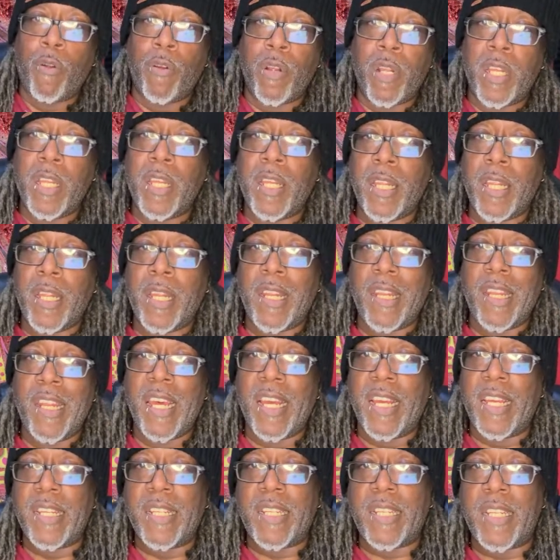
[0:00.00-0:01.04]
on the
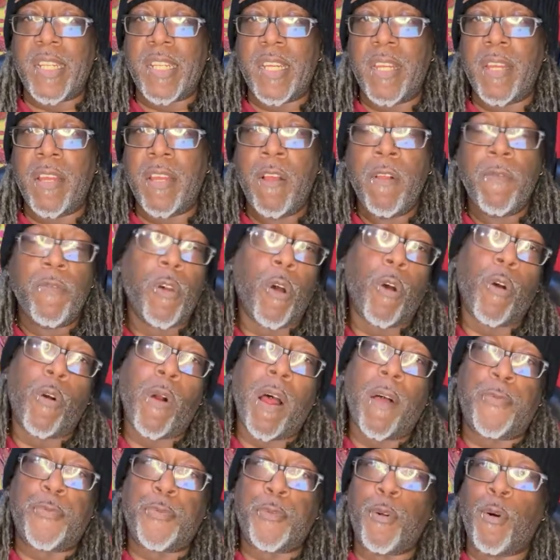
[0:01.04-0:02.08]
Legacy, or
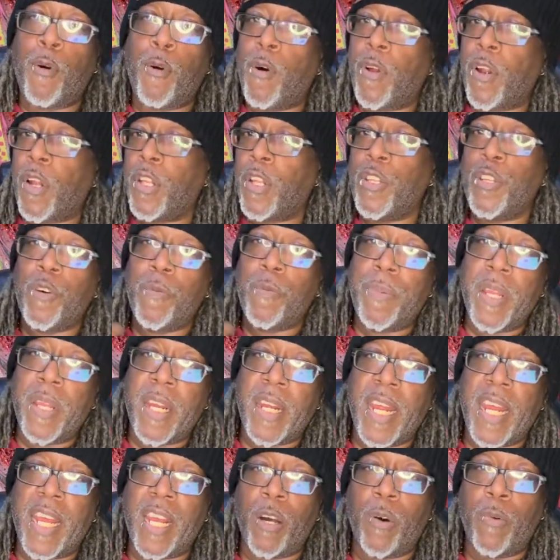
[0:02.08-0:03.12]
I'll throw on a little bit of
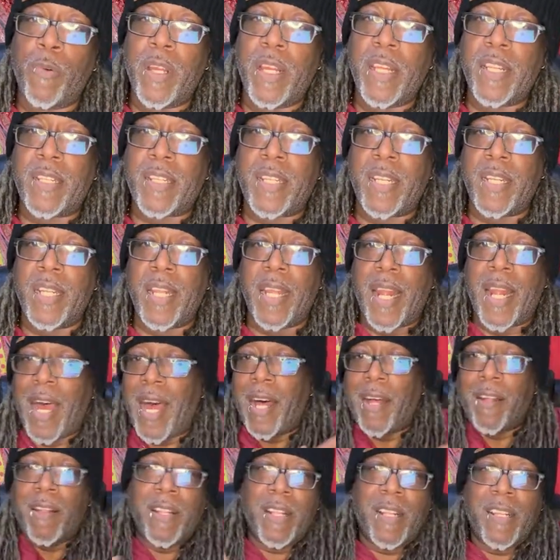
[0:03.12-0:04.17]
Egoist, and then I'll,